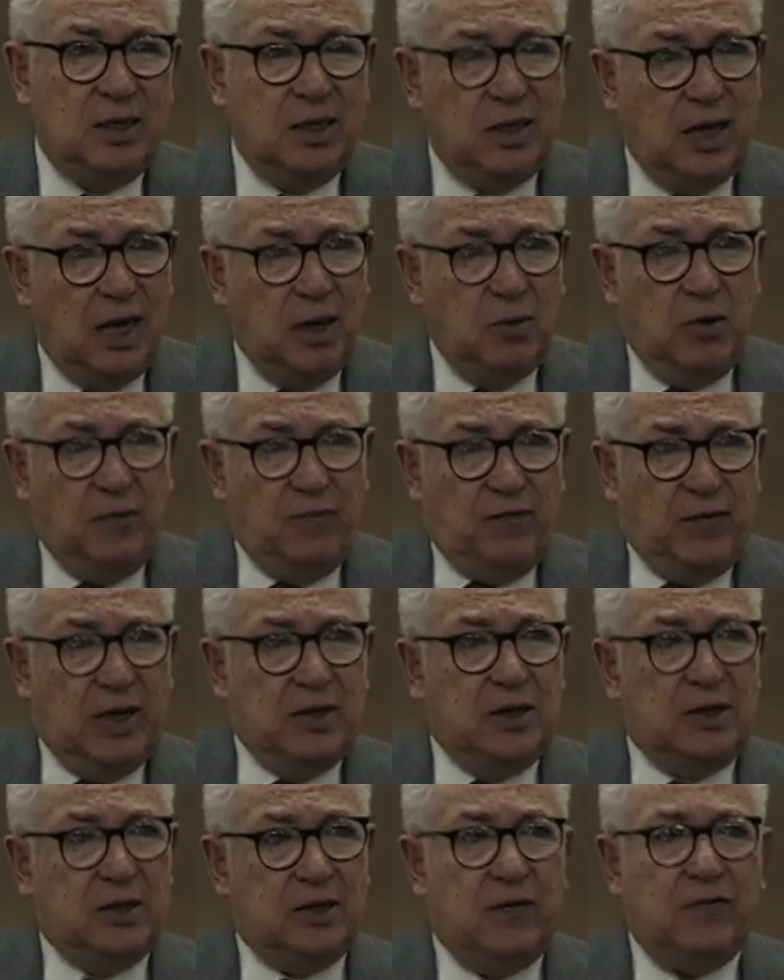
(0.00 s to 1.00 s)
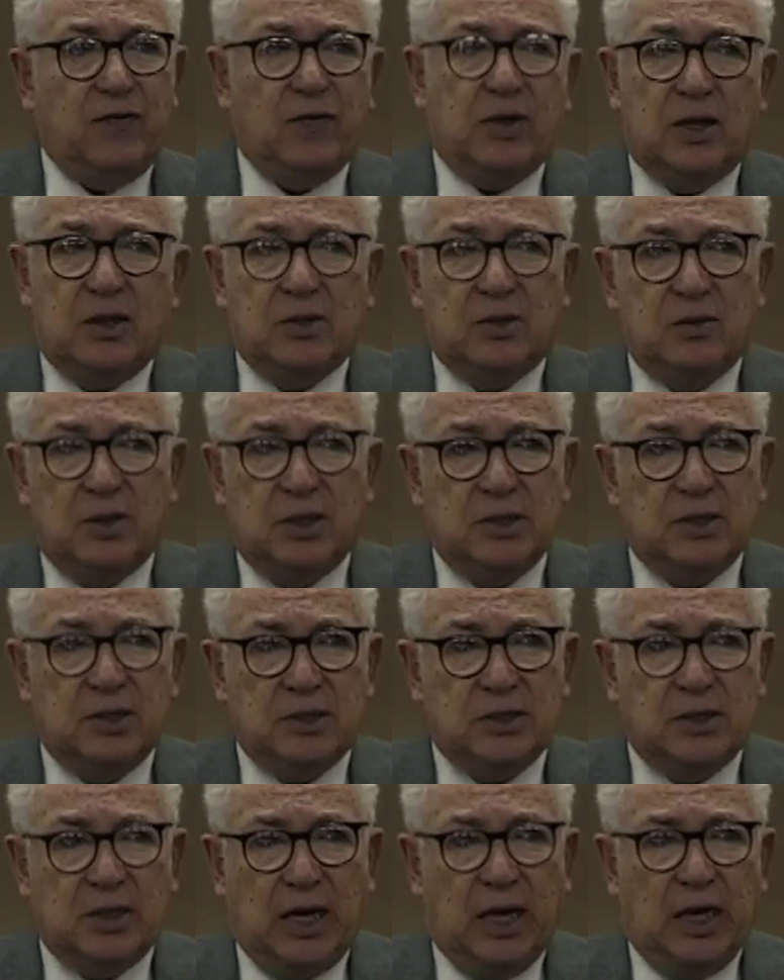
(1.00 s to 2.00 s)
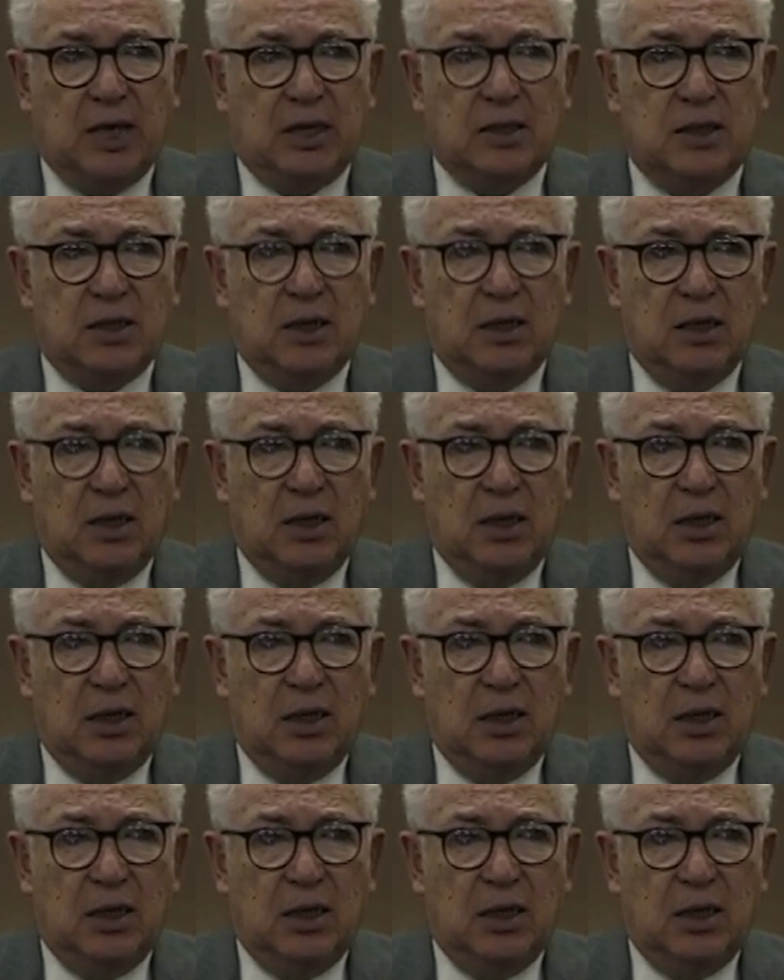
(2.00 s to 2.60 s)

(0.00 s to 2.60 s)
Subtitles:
Today we find it difficult to understand.